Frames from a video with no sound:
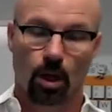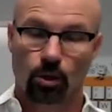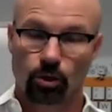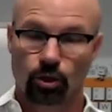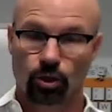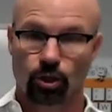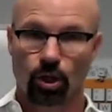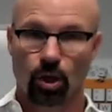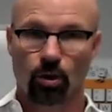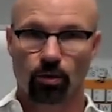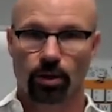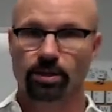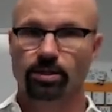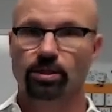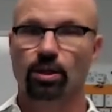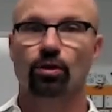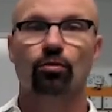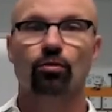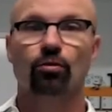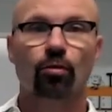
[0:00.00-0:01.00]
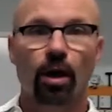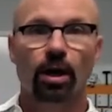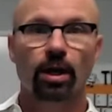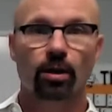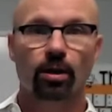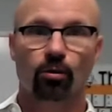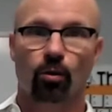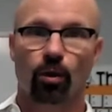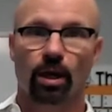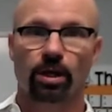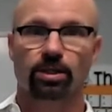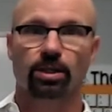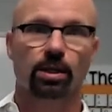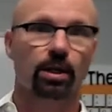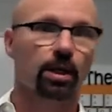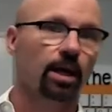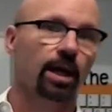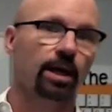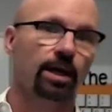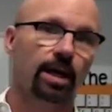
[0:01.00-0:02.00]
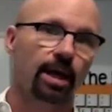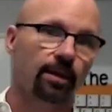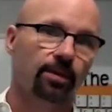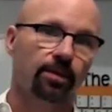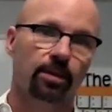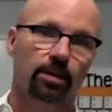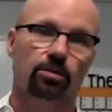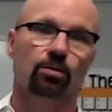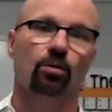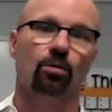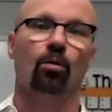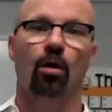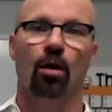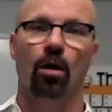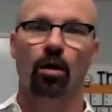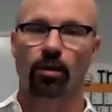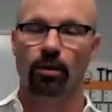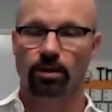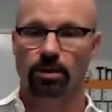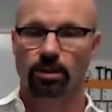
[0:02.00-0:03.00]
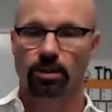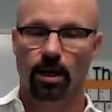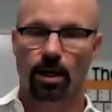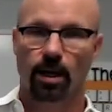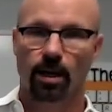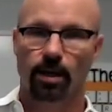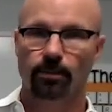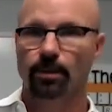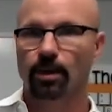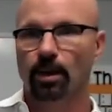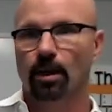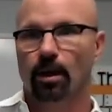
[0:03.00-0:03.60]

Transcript: Joan, that's a great question, and I get this all the time